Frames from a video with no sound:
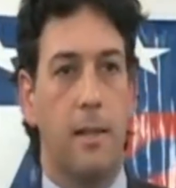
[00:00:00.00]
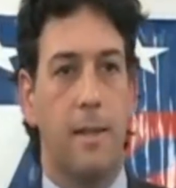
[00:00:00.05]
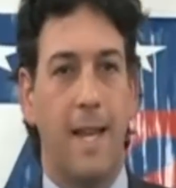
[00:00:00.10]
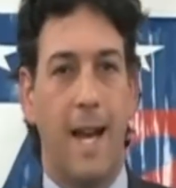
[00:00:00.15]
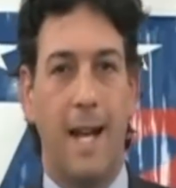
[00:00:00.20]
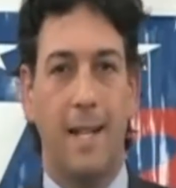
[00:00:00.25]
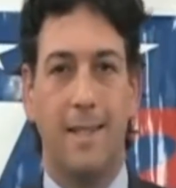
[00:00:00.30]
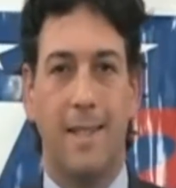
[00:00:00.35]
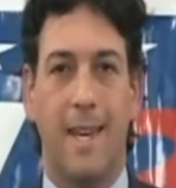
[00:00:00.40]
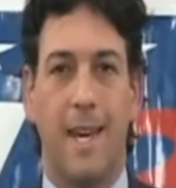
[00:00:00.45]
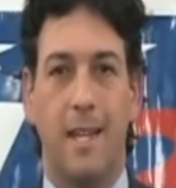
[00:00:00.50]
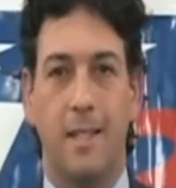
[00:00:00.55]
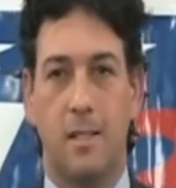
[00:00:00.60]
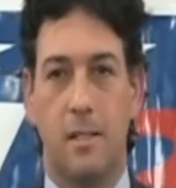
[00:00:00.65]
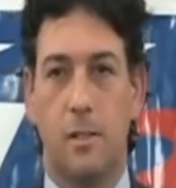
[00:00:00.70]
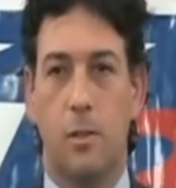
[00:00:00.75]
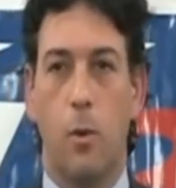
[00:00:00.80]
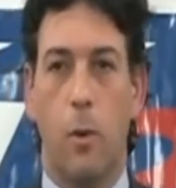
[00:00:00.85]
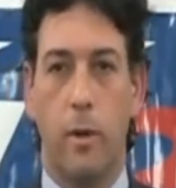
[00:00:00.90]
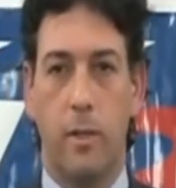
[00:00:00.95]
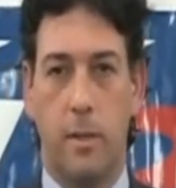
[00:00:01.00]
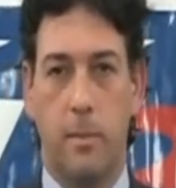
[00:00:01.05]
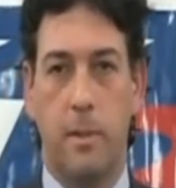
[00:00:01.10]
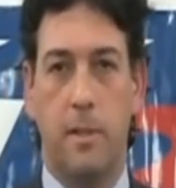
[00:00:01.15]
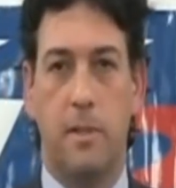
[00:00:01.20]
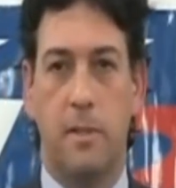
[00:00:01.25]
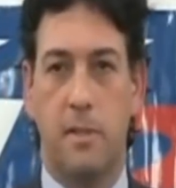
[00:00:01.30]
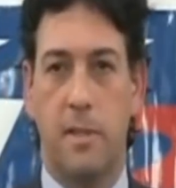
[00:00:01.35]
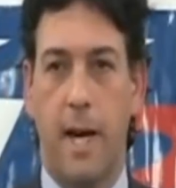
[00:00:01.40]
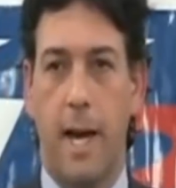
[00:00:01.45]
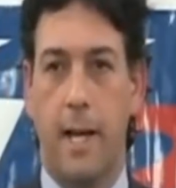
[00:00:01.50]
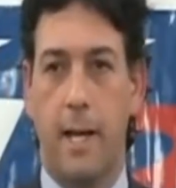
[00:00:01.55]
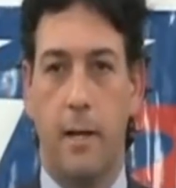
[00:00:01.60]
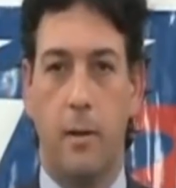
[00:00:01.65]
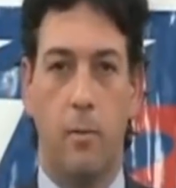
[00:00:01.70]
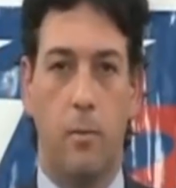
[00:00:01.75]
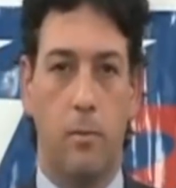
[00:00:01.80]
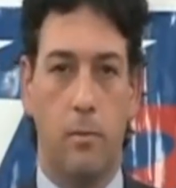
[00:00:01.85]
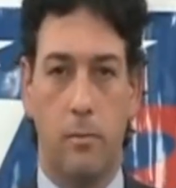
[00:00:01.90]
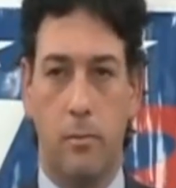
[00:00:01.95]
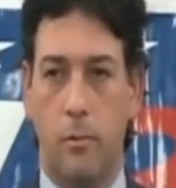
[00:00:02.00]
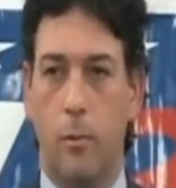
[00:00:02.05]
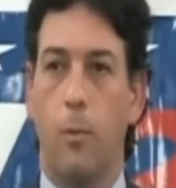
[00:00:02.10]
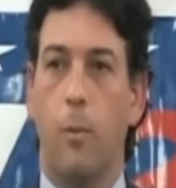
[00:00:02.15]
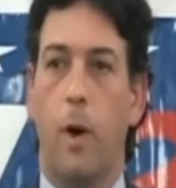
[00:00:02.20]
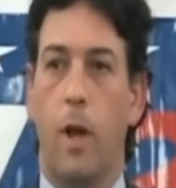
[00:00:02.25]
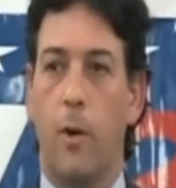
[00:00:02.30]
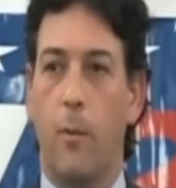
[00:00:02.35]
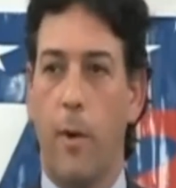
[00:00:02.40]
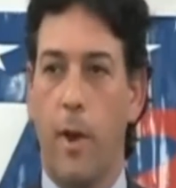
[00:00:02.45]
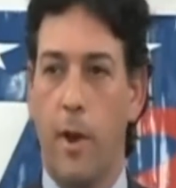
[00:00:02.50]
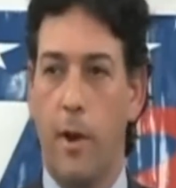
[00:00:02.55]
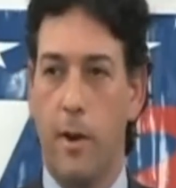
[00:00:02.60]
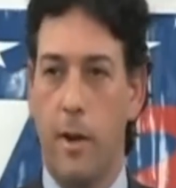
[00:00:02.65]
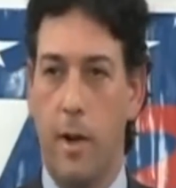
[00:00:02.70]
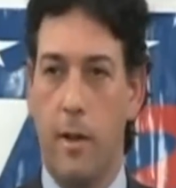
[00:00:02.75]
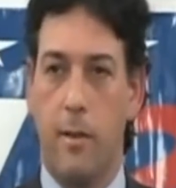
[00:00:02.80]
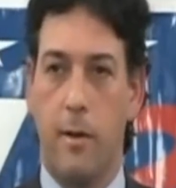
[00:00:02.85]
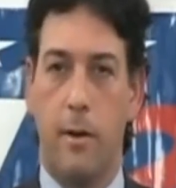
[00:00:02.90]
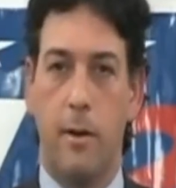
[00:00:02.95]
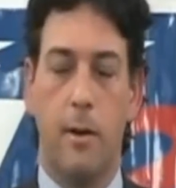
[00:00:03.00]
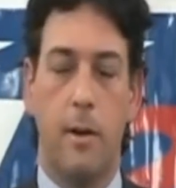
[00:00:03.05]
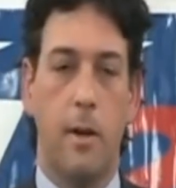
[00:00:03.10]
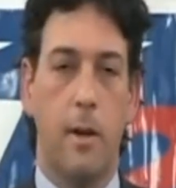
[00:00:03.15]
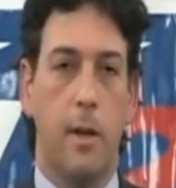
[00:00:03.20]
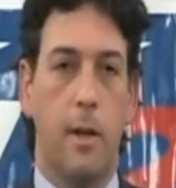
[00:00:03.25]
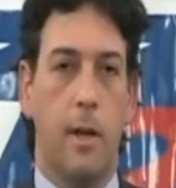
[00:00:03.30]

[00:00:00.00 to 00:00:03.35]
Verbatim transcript: That case is going to be decided one way or another,